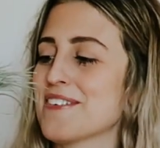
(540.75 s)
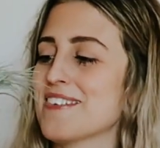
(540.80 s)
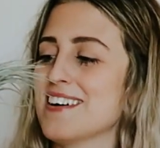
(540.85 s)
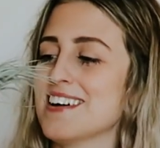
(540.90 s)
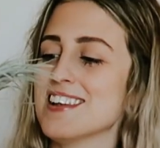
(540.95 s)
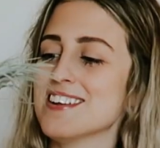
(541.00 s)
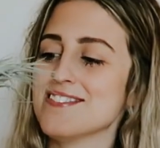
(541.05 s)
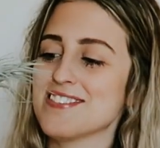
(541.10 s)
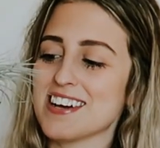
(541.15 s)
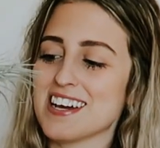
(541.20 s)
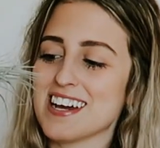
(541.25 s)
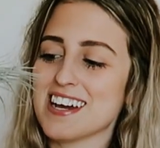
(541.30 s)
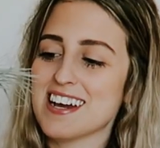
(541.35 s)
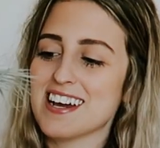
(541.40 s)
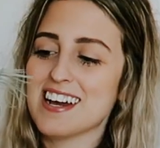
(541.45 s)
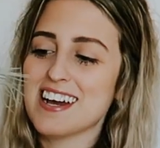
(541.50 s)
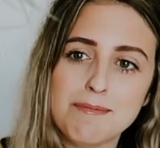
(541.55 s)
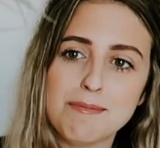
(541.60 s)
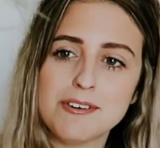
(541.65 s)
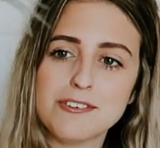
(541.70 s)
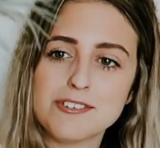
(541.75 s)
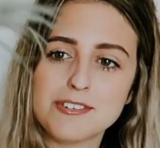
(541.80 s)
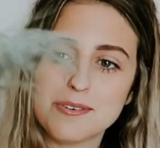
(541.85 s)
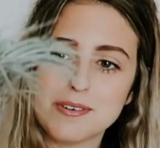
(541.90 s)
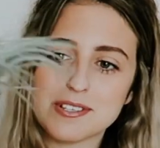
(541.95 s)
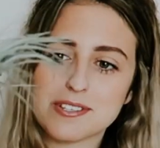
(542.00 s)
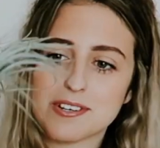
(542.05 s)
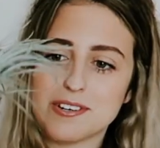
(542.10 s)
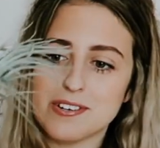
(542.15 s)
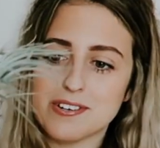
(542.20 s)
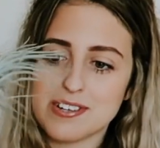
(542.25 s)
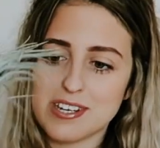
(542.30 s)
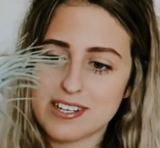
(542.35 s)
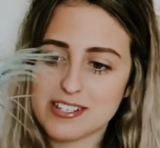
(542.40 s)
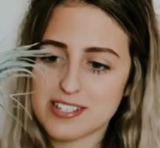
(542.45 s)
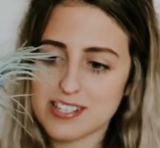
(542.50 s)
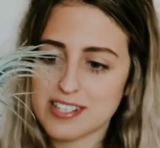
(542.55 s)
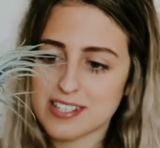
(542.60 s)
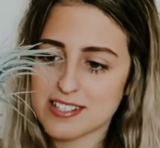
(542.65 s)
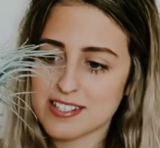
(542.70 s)
I love it. I'm not sure what it's called
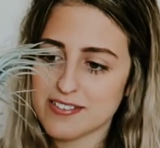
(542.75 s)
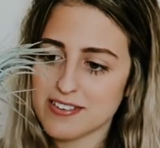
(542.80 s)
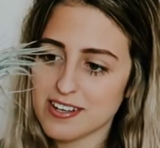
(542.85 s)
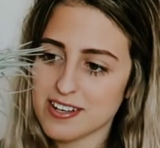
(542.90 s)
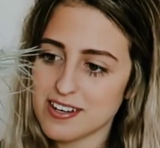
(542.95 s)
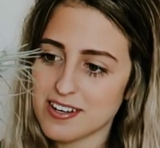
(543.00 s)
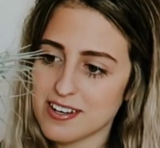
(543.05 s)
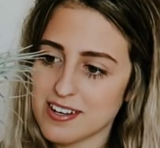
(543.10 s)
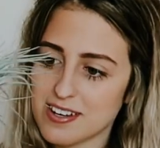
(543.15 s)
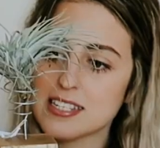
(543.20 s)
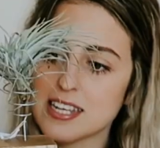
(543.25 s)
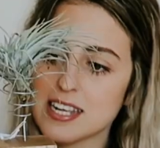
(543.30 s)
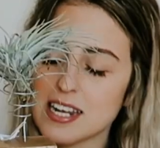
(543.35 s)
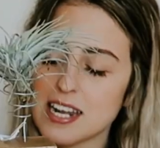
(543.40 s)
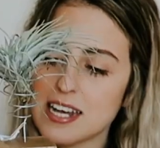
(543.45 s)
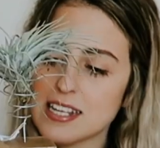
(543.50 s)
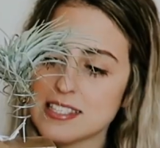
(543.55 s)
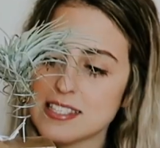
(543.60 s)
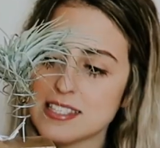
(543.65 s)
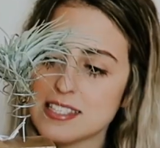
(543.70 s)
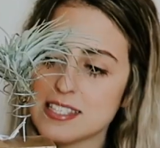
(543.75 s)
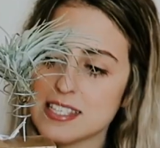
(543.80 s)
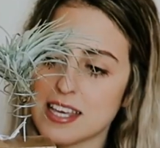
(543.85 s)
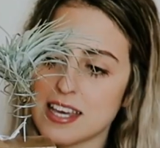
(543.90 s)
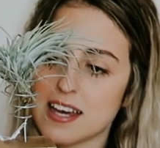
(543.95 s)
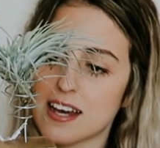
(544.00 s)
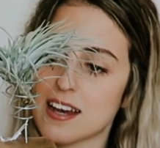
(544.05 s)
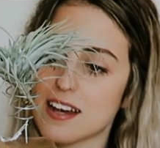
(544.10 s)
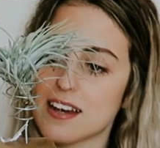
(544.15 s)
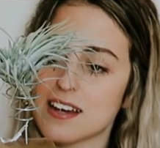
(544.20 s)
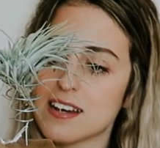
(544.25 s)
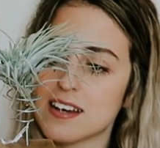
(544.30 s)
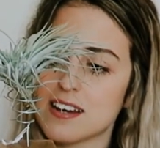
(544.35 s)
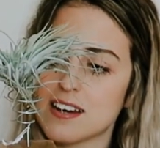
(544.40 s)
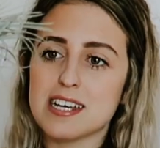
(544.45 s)
actually. Let's have a look. Tillandsia.